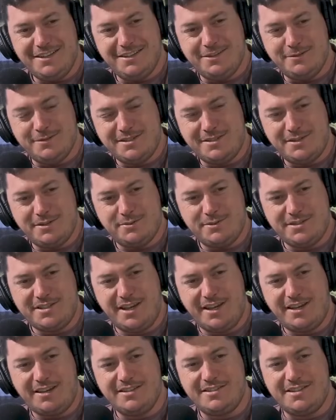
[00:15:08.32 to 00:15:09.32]
It was
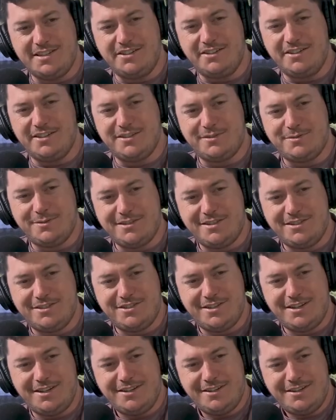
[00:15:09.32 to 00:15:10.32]
taken serious, was it?
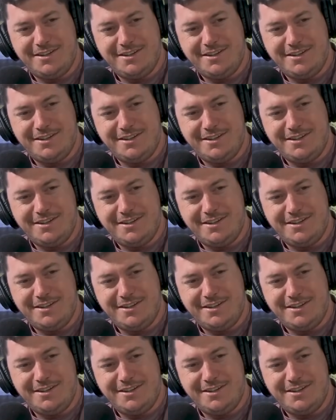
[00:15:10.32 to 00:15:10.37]
Yeah.